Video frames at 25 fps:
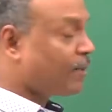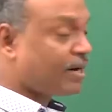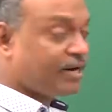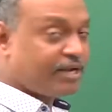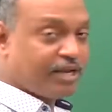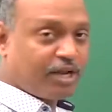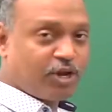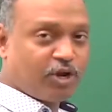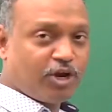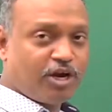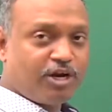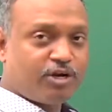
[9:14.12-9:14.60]

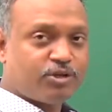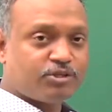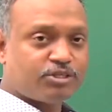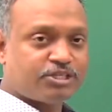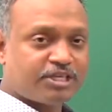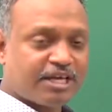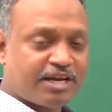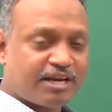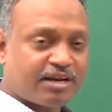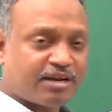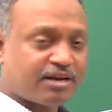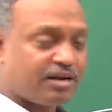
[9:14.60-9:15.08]
particular to
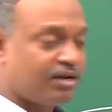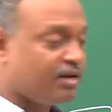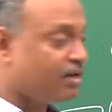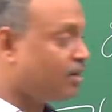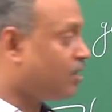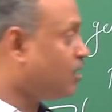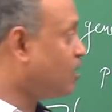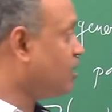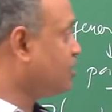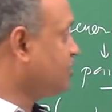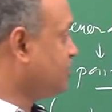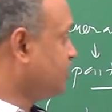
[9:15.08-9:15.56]

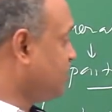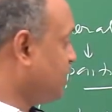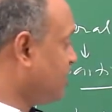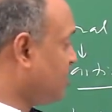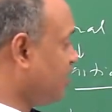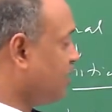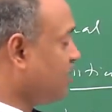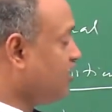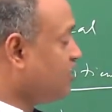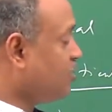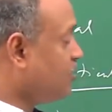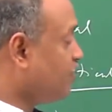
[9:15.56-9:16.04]
general or
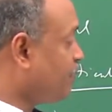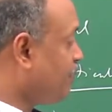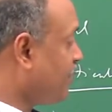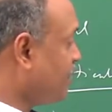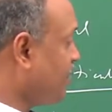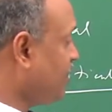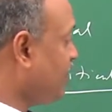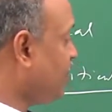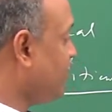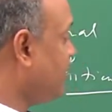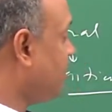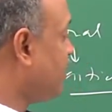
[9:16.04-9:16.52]
general to
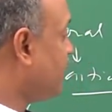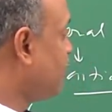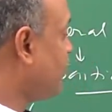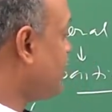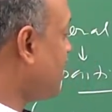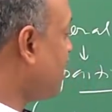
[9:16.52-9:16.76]
particular,